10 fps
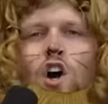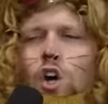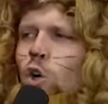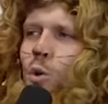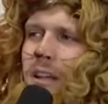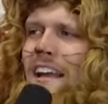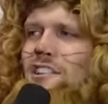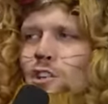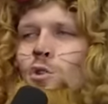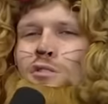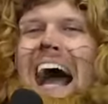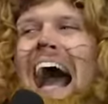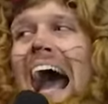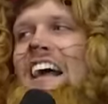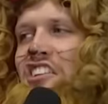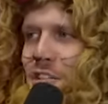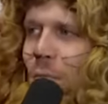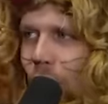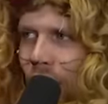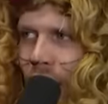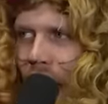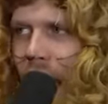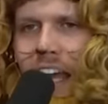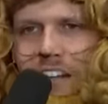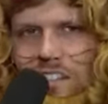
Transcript: Who likes whose ass more? Yeah. It's